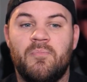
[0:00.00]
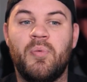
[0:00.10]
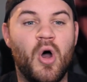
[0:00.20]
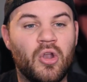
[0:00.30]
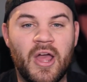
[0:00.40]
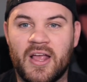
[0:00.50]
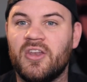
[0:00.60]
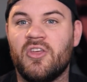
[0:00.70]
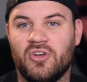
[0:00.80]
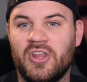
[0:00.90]
bought like
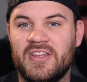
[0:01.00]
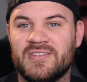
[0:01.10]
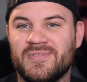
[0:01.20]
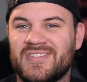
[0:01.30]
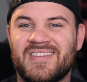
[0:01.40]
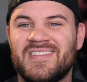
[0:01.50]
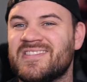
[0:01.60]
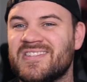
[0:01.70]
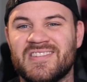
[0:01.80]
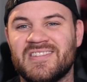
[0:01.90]
another lens and was like,
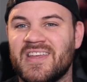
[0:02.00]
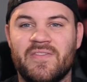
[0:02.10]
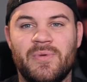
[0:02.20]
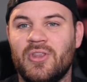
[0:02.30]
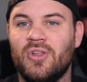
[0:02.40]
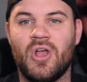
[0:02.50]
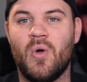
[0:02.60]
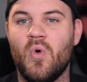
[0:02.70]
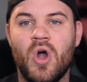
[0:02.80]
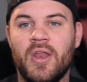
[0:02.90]
this just isn't giving me the look I
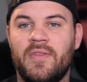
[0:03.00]
want,